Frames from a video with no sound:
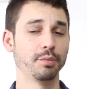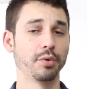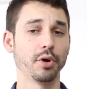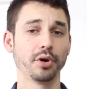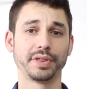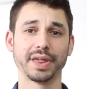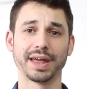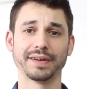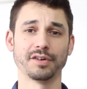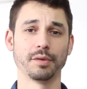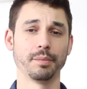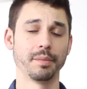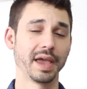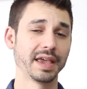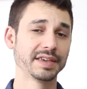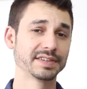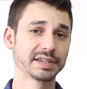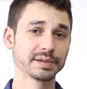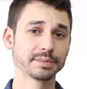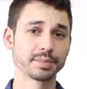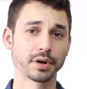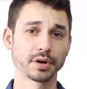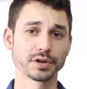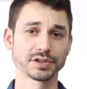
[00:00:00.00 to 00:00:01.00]
who both have
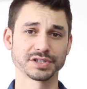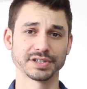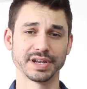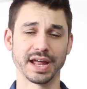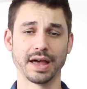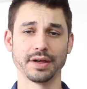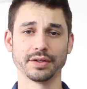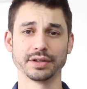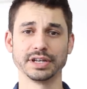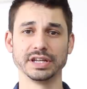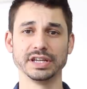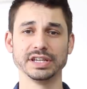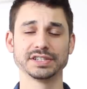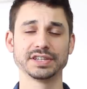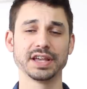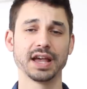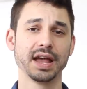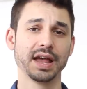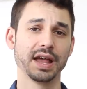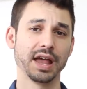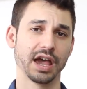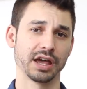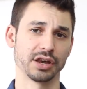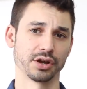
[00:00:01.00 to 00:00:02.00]
amazing
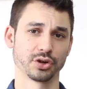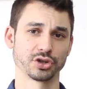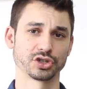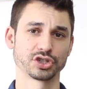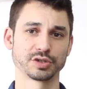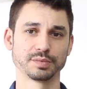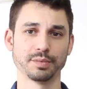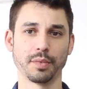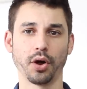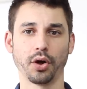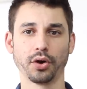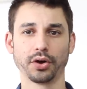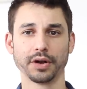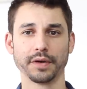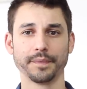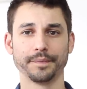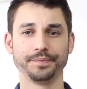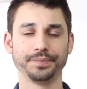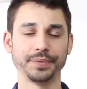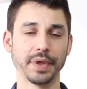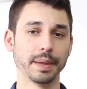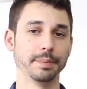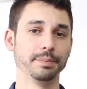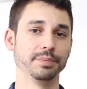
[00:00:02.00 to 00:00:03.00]
personalities and are smart
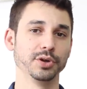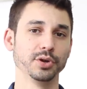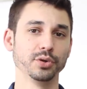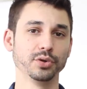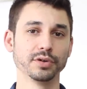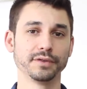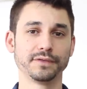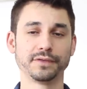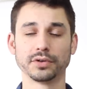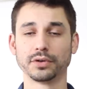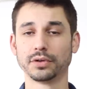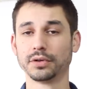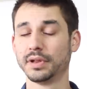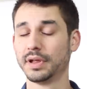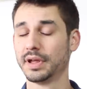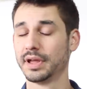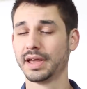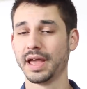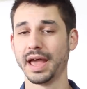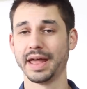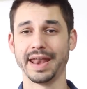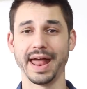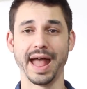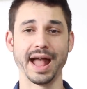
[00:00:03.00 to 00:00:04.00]
and beautiful
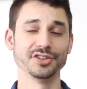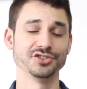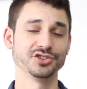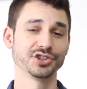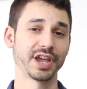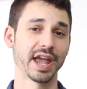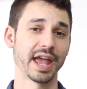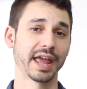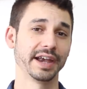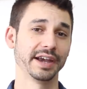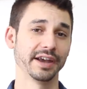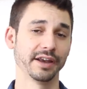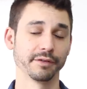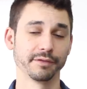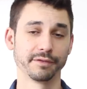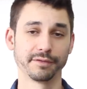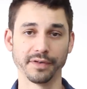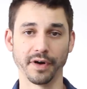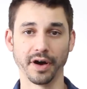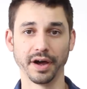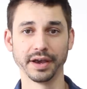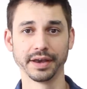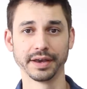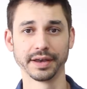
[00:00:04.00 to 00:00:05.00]
and educated and
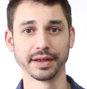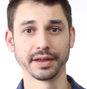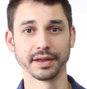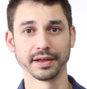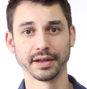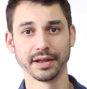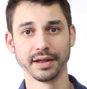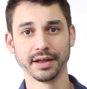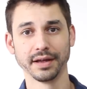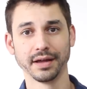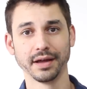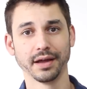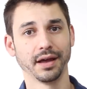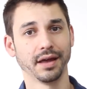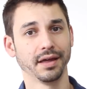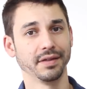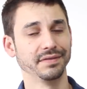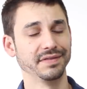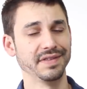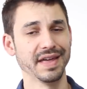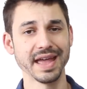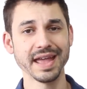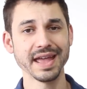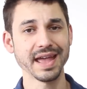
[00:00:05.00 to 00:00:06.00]
fun,
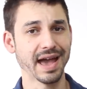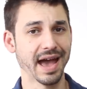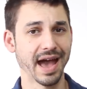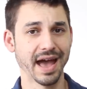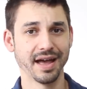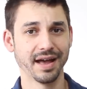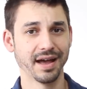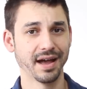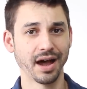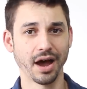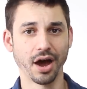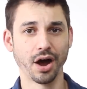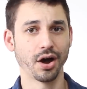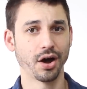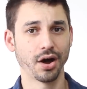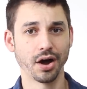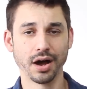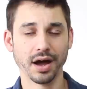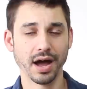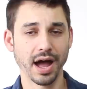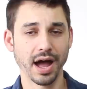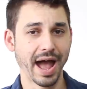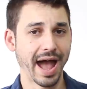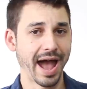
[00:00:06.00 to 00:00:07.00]
they
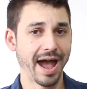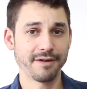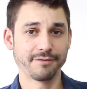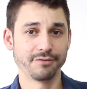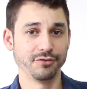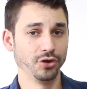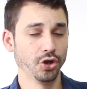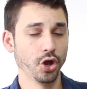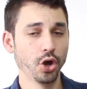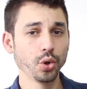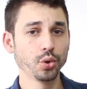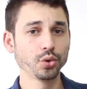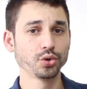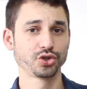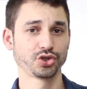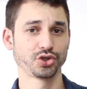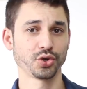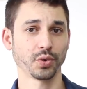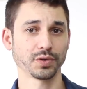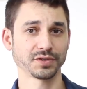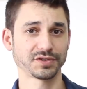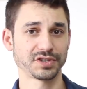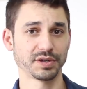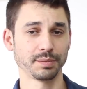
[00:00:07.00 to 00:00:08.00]
have no
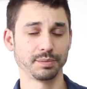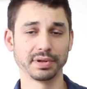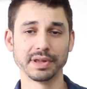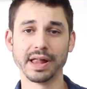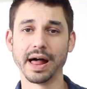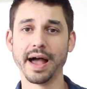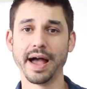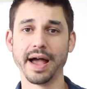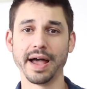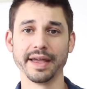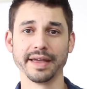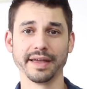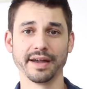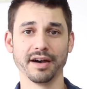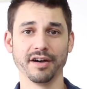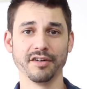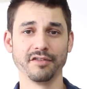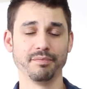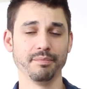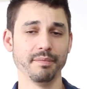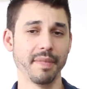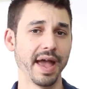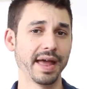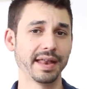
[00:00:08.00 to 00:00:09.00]
short supply
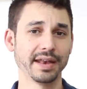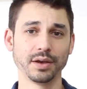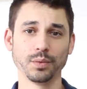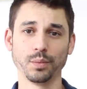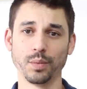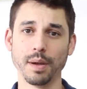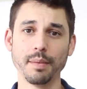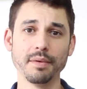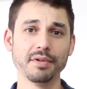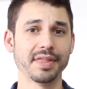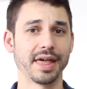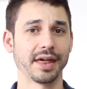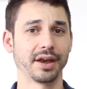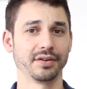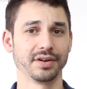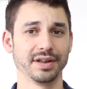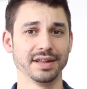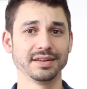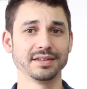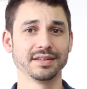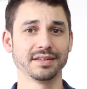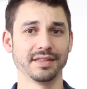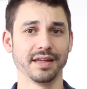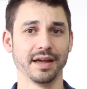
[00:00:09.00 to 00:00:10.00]
of men and women that are
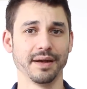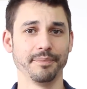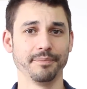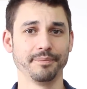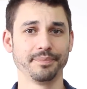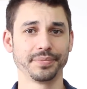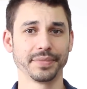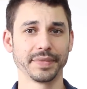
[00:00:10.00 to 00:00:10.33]
into them.